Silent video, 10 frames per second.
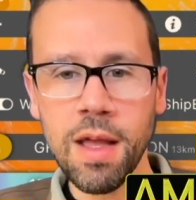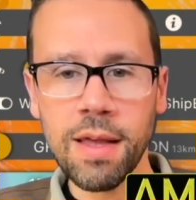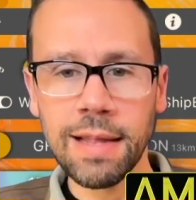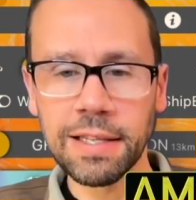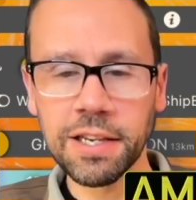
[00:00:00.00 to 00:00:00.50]

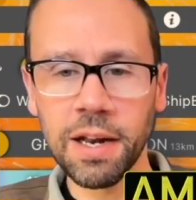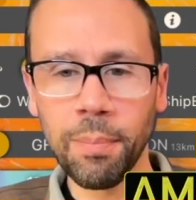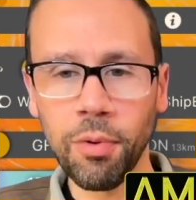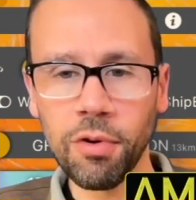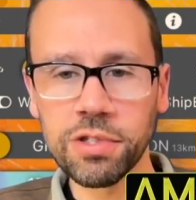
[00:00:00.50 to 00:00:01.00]
That's going to
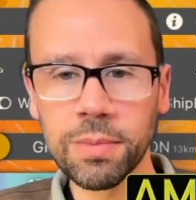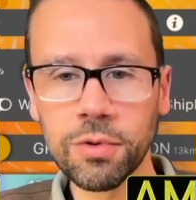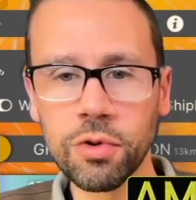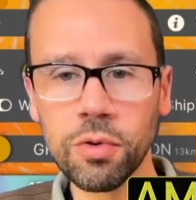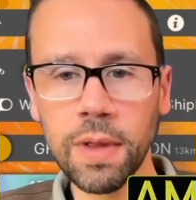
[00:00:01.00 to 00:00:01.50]
pull some
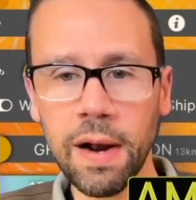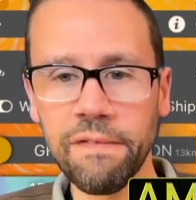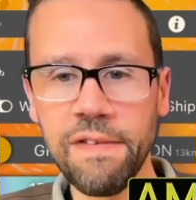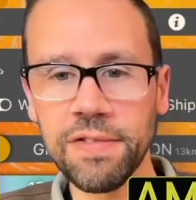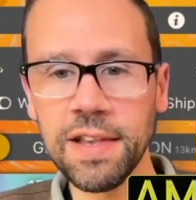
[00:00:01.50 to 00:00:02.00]
cool air,
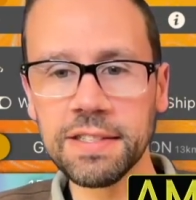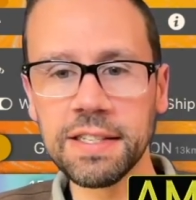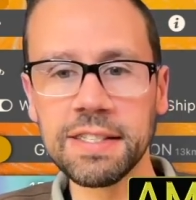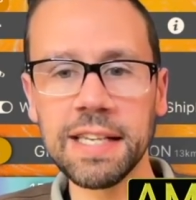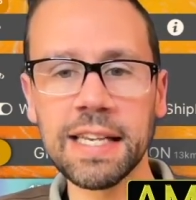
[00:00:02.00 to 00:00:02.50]
50s and
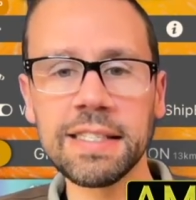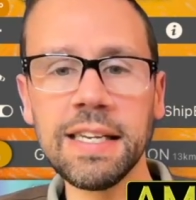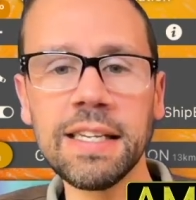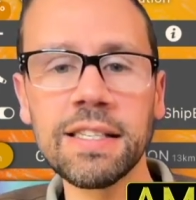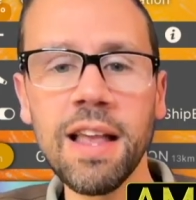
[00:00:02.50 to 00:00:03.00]

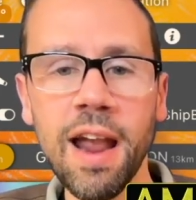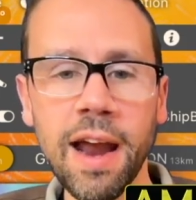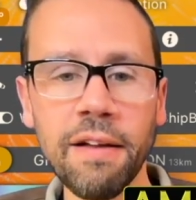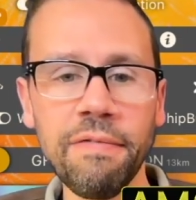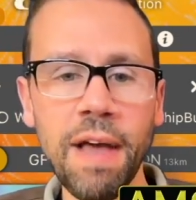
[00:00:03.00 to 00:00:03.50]
60s.
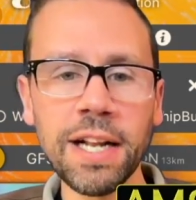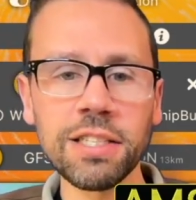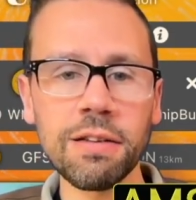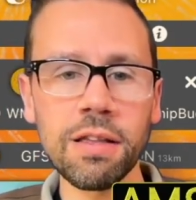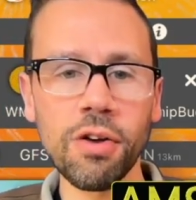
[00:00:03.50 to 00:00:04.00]
And
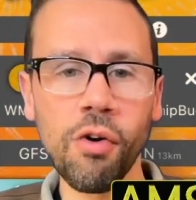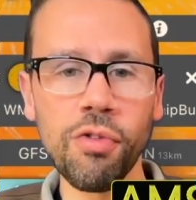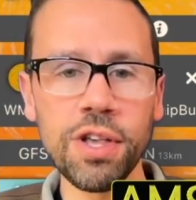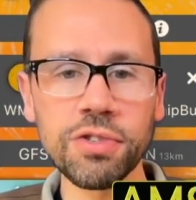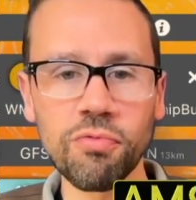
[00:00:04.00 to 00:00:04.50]
eventually, though,
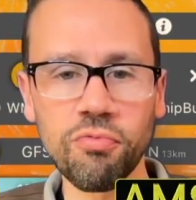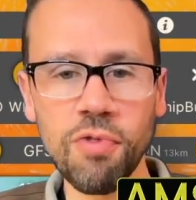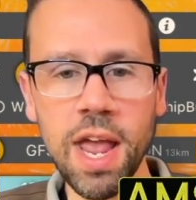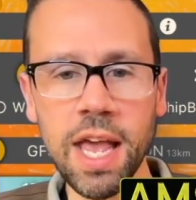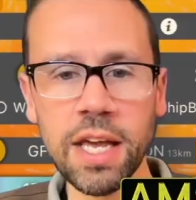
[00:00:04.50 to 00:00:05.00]
this
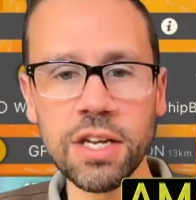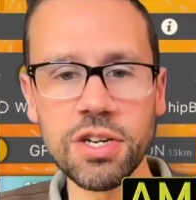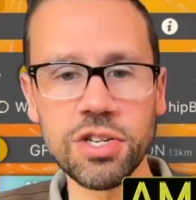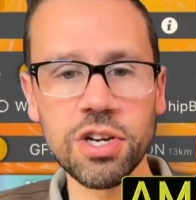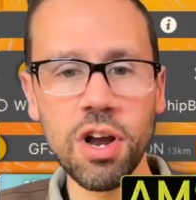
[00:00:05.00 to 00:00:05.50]

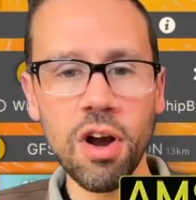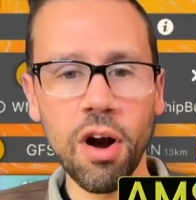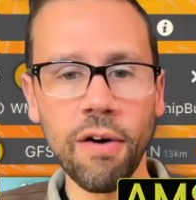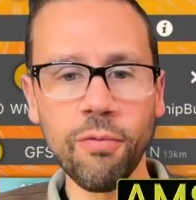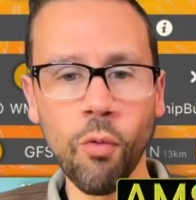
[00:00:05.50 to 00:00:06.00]
ridge
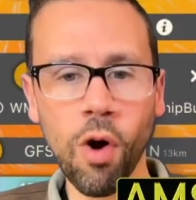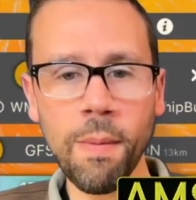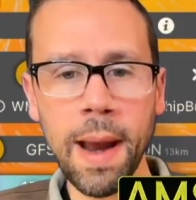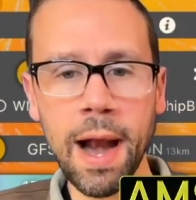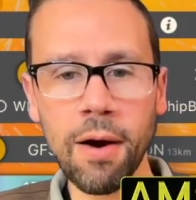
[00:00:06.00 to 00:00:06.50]
of
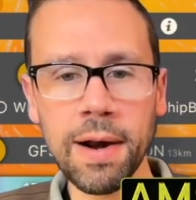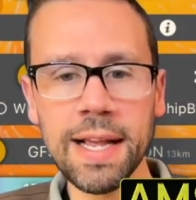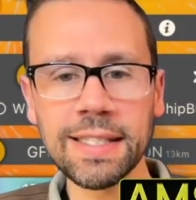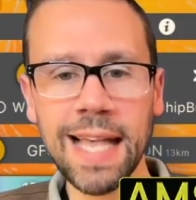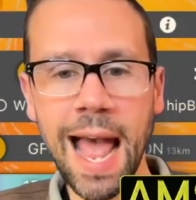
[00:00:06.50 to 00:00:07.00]
warm air
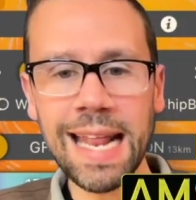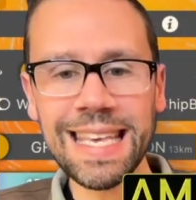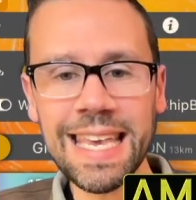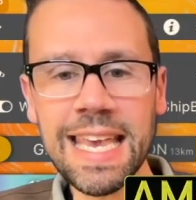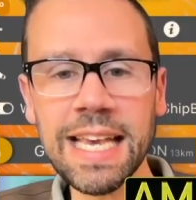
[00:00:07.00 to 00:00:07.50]
is
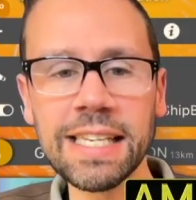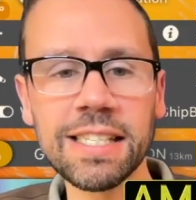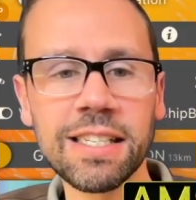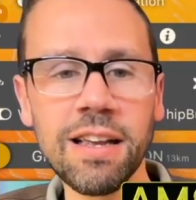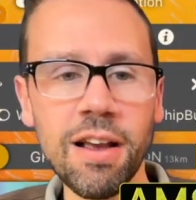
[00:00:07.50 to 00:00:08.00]
heading
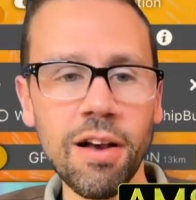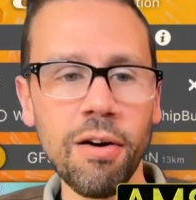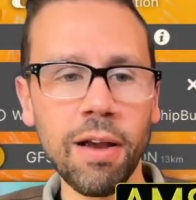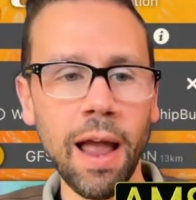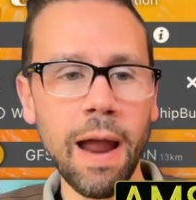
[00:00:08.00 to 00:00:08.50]
east.
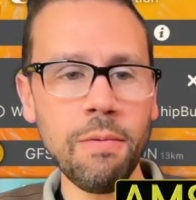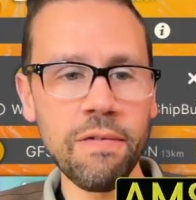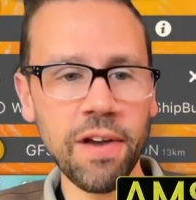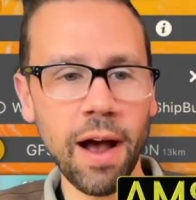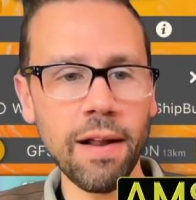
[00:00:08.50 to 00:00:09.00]
Okay,
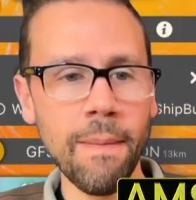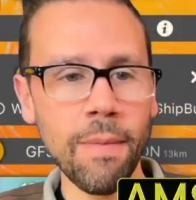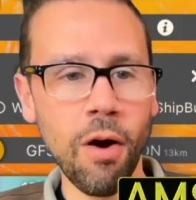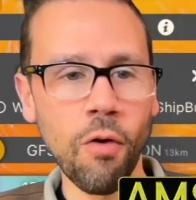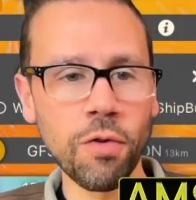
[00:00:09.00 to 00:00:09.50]
we've got
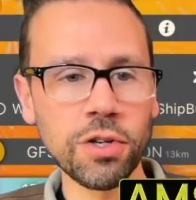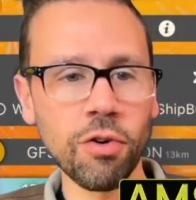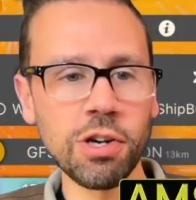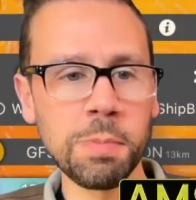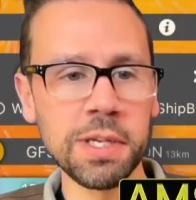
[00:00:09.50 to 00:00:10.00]
over
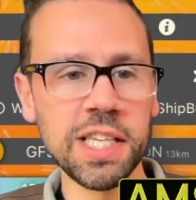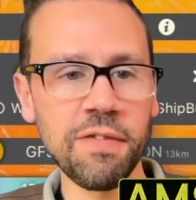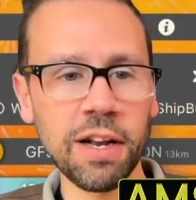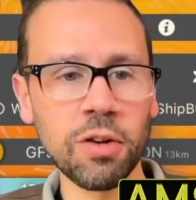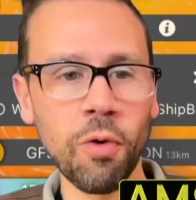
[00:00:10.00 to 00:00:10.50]
towards
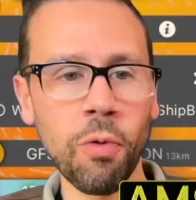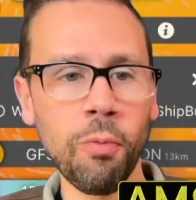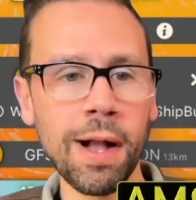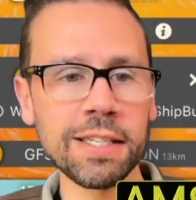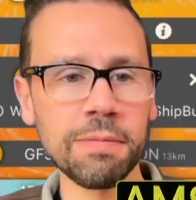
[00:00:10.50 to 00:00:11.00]
Pacific
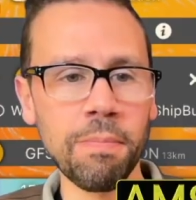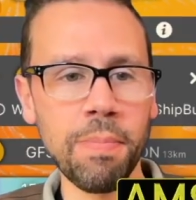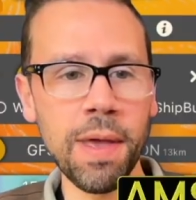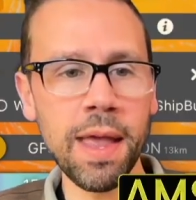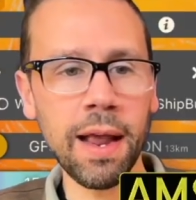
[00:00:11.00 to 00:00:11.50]
Northwest,
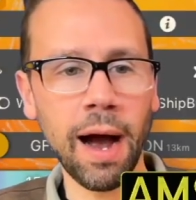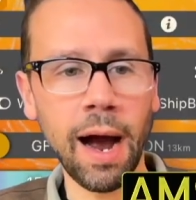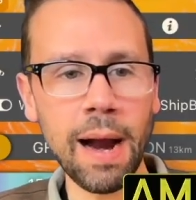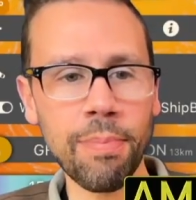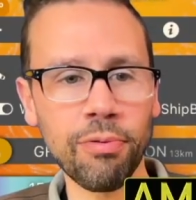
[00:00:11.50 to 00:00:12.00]
big
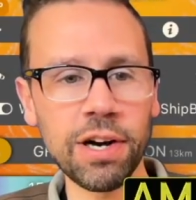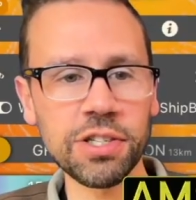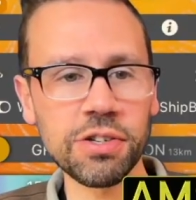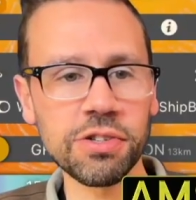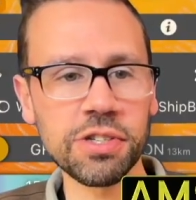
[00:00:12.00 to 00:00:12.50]
high
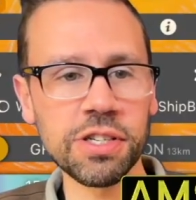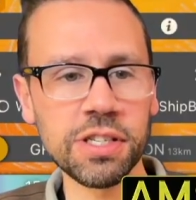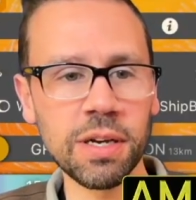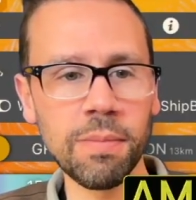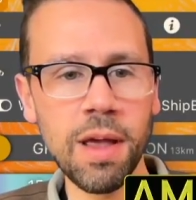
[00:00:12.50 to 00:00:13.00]
pressure
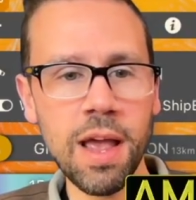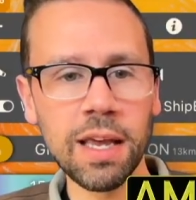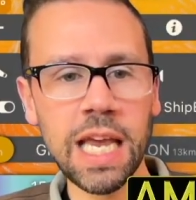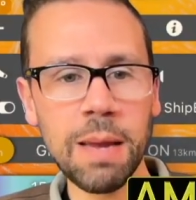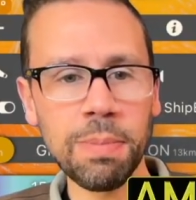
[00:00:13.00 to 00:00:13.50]
system
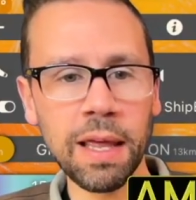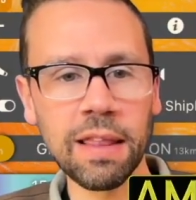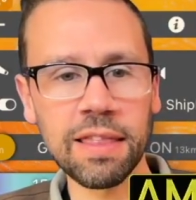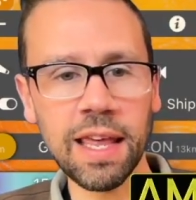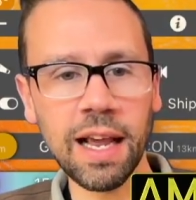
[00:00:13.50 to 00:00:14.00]
keeping
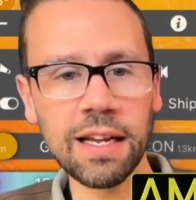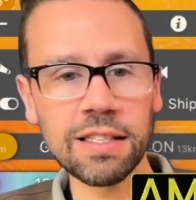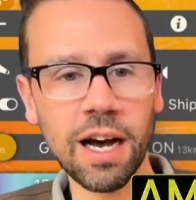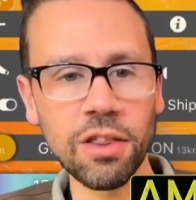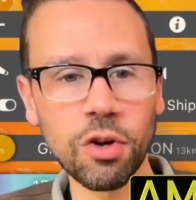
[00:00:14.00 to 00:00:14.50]
things
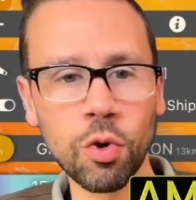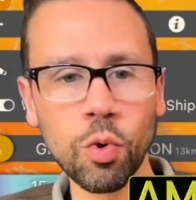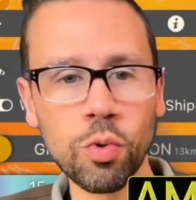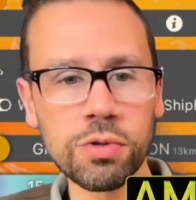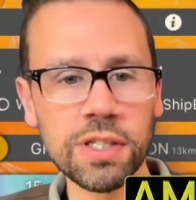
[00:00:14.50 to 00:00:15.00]
on the
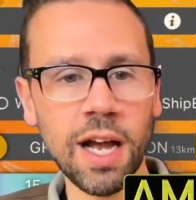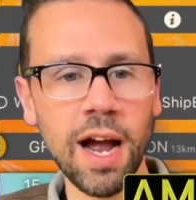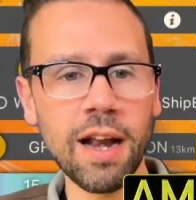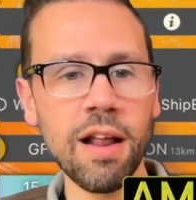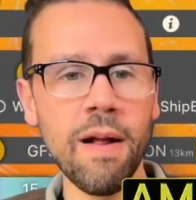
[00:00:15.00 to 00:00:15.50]
cool side,